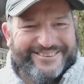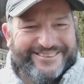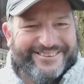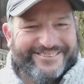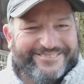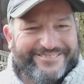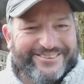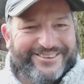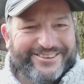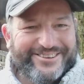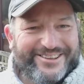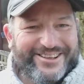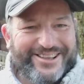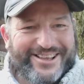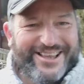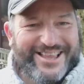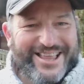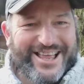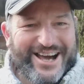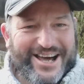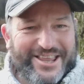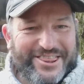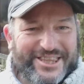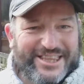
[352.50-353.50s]
Well,
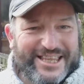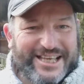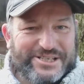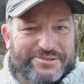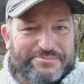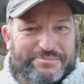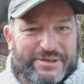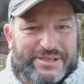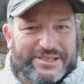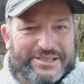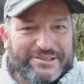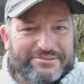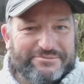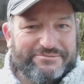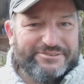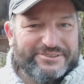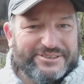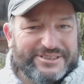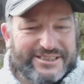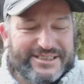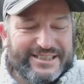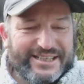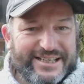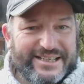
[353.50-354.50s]
I think that's me done for
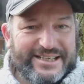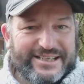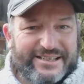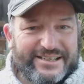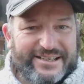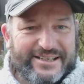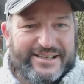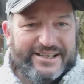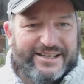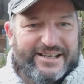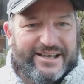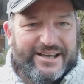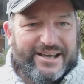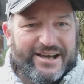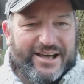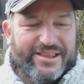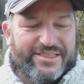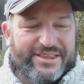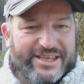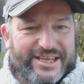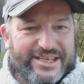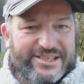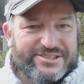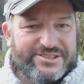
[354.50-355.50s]
today. I
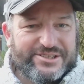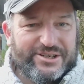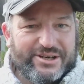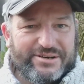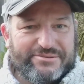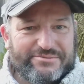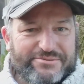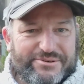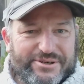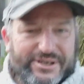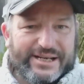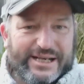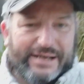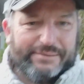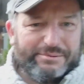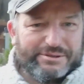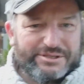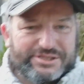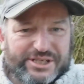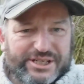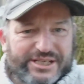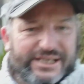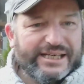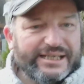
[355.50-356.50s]
think it's time for a cup of
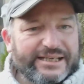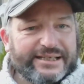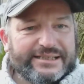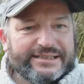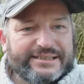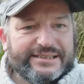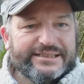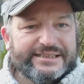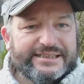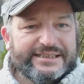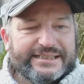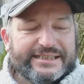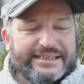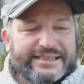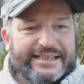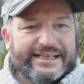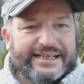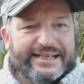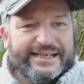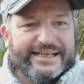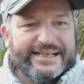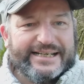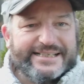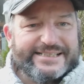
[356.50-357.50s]
tea,
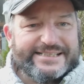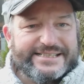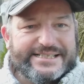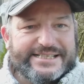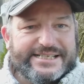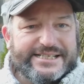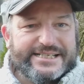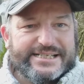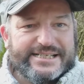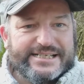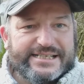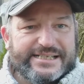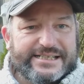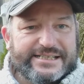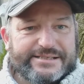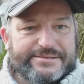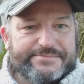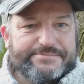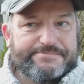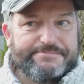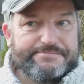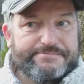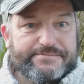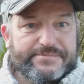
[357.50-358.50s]
and
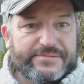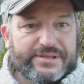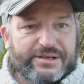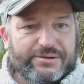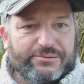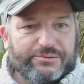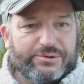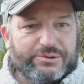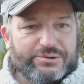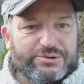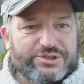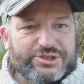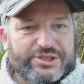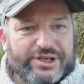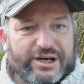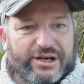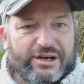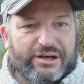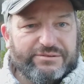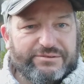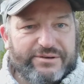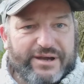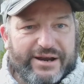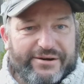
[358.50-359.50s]
we'll
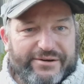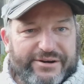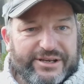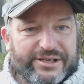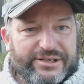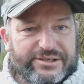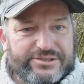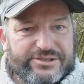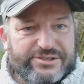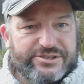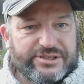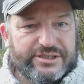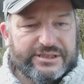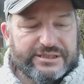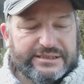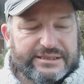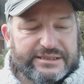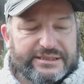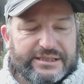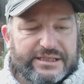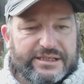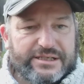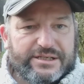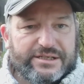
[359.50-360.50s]
start off Erica's
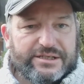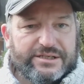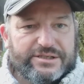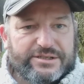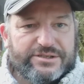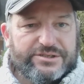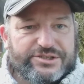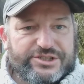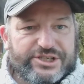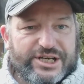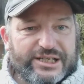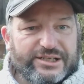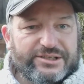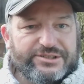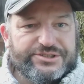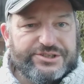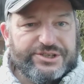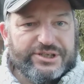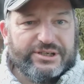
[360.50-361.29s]
challenge.